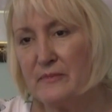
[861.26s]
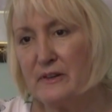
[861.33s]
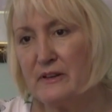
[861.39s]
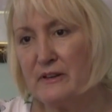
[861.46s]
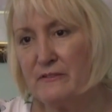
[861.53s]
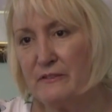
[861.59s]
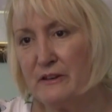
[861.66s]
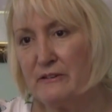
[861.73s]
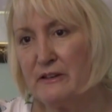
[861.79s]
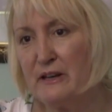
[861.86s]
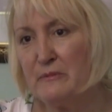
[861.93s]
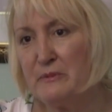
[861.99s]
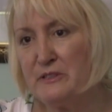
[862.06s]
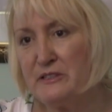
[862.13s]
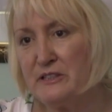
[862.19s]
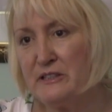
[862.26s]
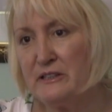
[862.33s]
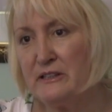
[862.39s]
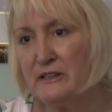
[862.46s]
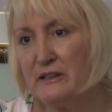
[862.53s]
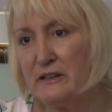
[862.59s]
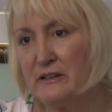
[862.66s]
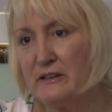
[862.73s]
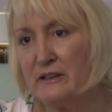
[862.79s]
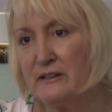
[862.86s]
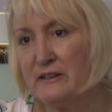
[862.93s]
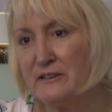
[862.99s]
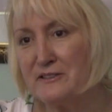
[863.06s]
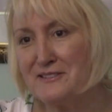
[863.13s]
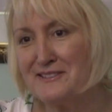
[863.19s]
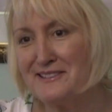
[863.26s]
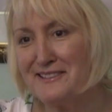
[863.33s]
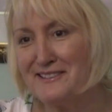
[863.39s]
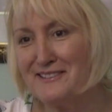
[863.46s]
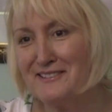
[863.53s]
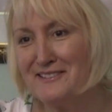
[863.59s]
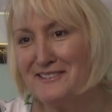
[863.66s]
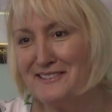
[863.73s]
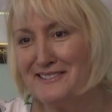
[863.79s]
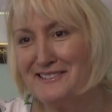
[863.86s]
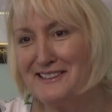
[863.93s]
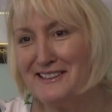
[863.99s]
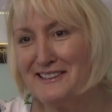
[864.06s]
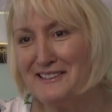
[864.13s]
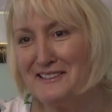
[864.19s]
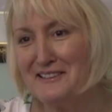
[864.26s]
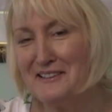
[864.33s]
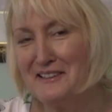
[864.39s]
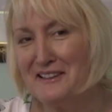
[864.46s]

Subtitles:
And I found IPT, and here's another date.